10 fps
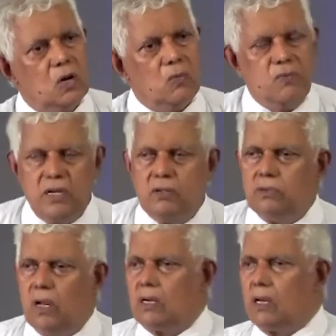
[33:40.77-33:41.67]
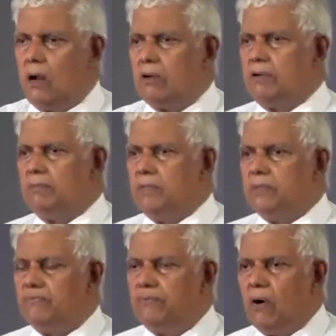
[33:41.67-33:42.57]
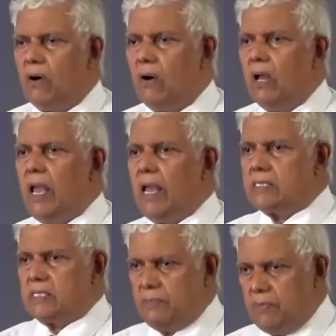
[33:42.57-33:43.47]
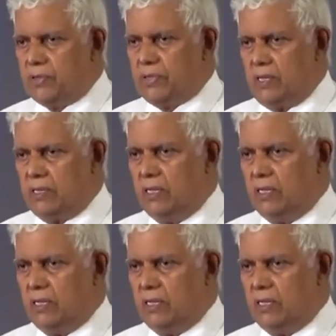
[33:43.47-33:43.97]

We do not contribute for exhibition.